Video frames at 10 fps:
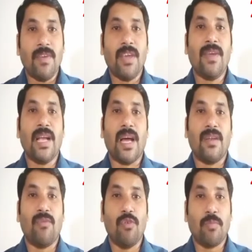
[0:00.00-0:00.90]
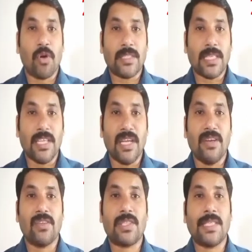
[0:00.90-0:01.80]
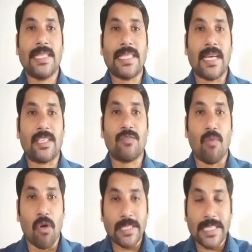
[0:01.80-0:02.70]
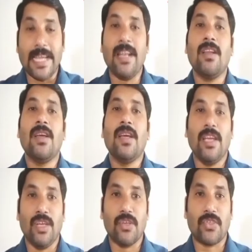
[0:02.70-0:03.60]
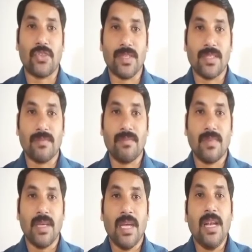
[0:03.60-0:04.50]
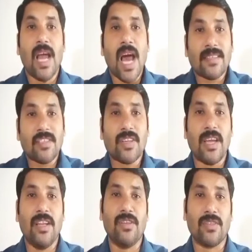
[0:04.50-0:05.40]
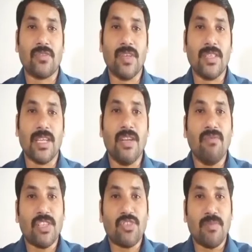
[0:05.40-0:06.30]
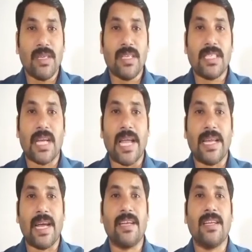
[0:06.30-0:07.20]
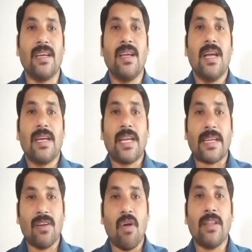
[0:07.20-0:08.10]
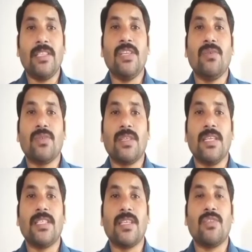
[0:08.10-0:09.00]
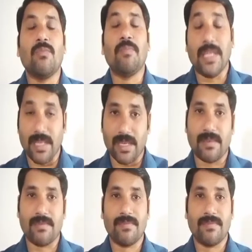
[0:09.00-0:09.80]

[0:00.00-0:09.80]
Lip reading: weaving and food processing industries are small scale industries. In large scale industries, investment is higher and technology used is superior.